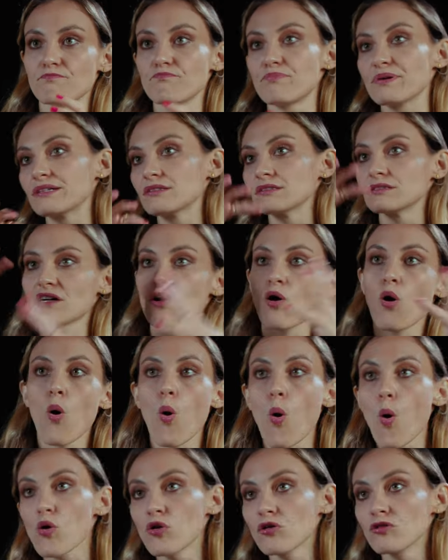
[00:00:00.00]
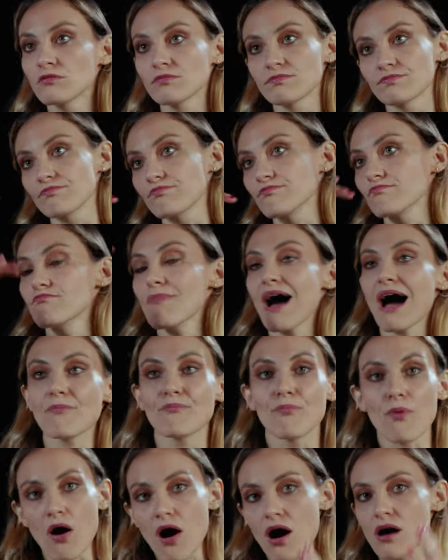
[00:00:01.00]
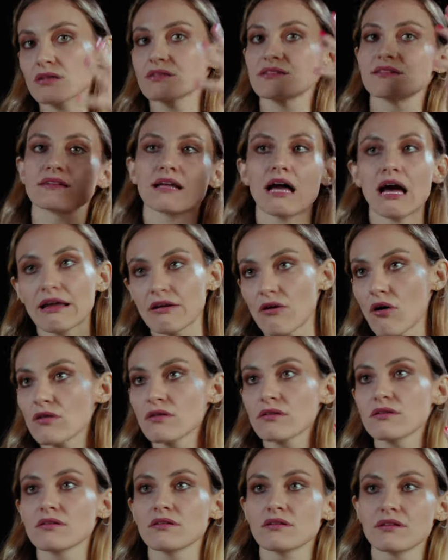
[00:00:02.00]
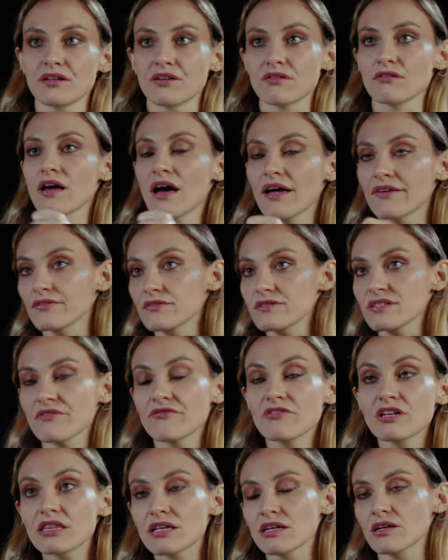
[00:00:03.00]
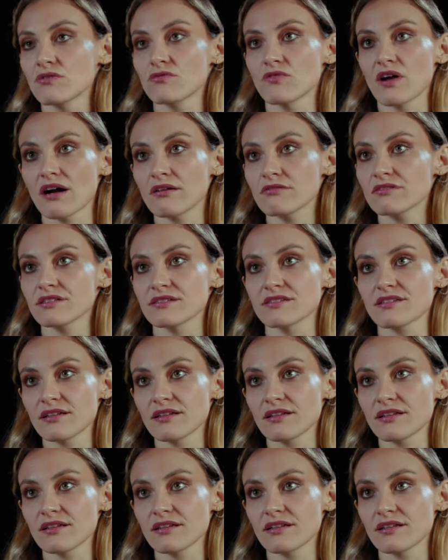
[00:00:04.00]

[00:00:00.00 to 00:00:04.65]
build a whole map box and add all the, handles, everything around it.